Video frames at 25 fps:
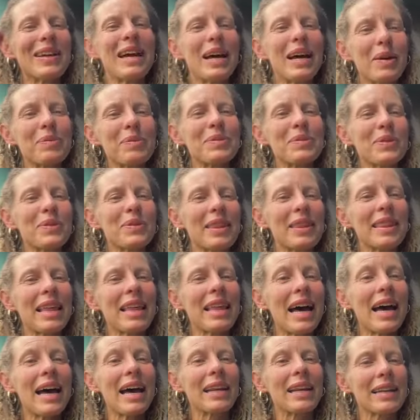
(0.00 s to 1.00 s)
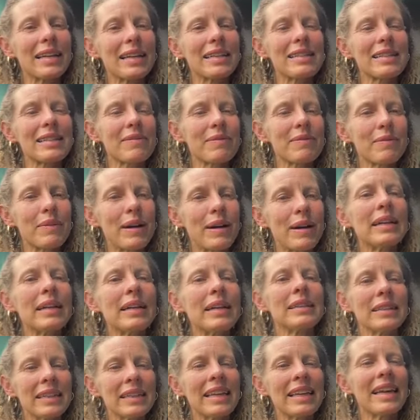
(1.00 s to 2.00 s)
helps with that as well.
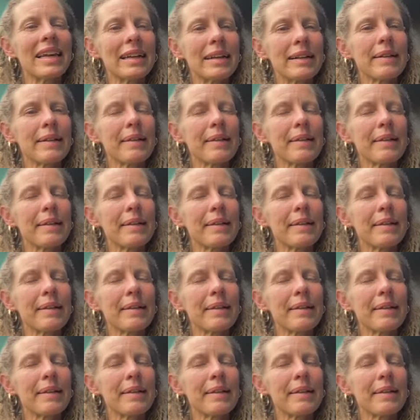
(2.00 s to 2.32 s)
Yeah.